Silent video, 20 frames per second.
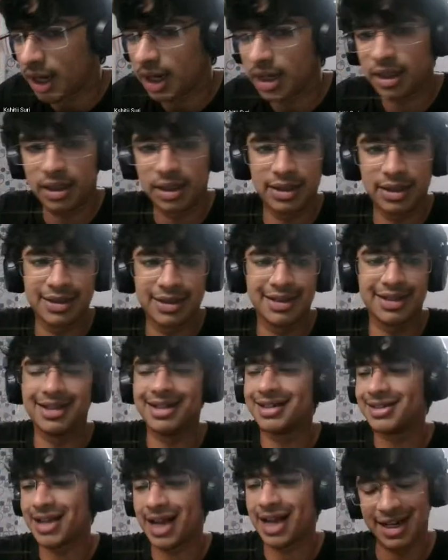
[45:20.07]
but
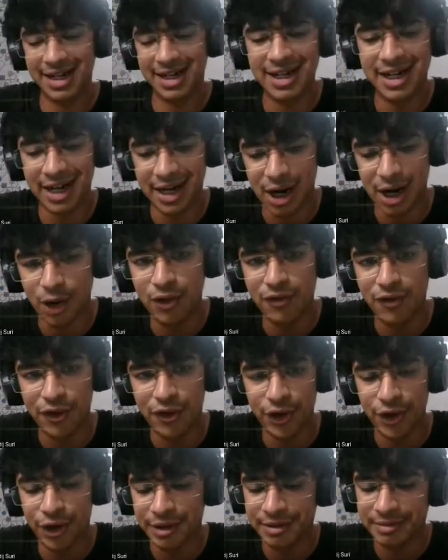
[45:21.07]
I didn't account
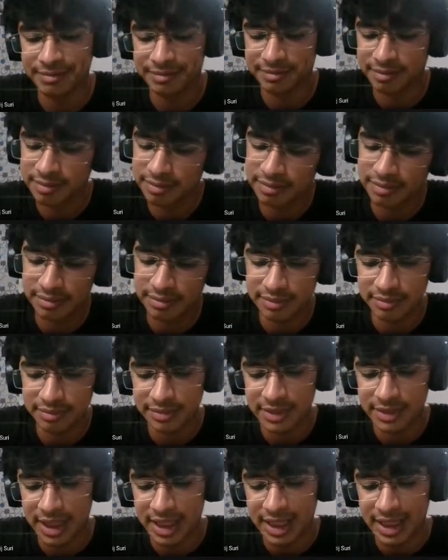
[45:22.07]
for
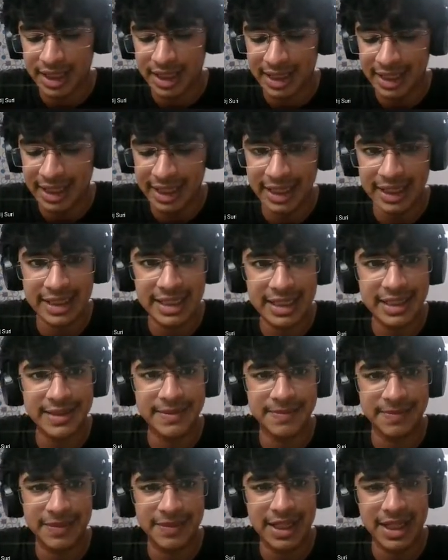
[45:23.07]

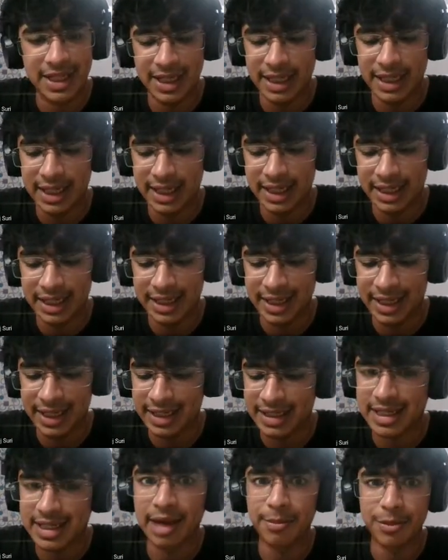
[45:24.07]
latency. I
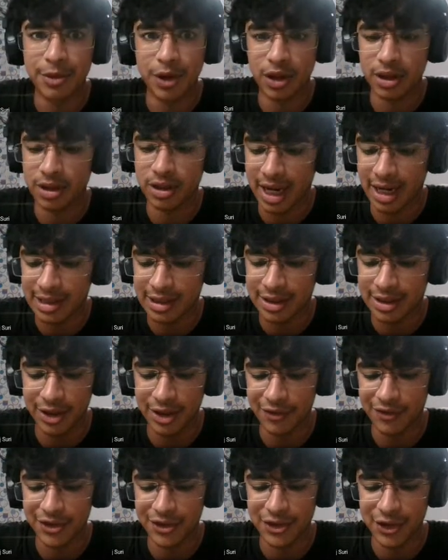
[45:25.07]
guess I'm not that
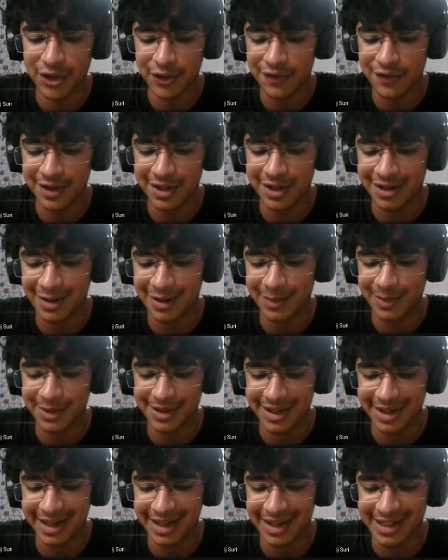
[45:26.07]
good of a software
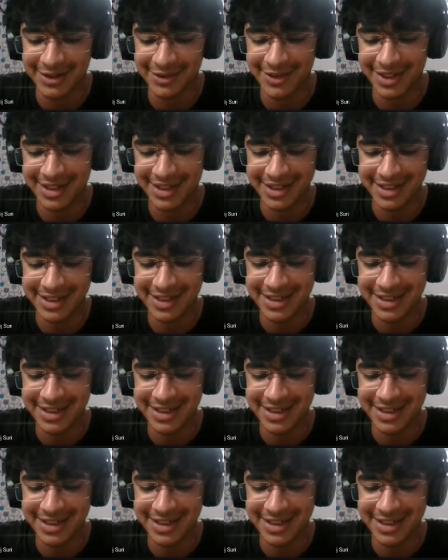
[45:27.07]
developer anyway.